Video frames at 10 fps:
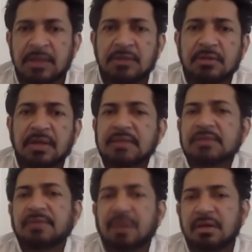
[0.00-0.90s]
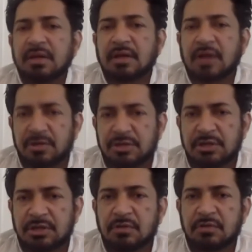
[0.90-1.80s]
So that's very
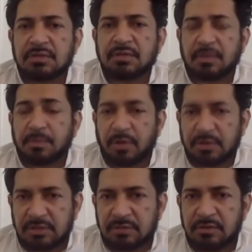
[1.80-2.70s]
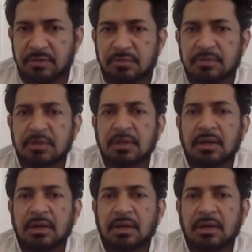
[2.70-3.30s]
encouraging news. It's very positive news.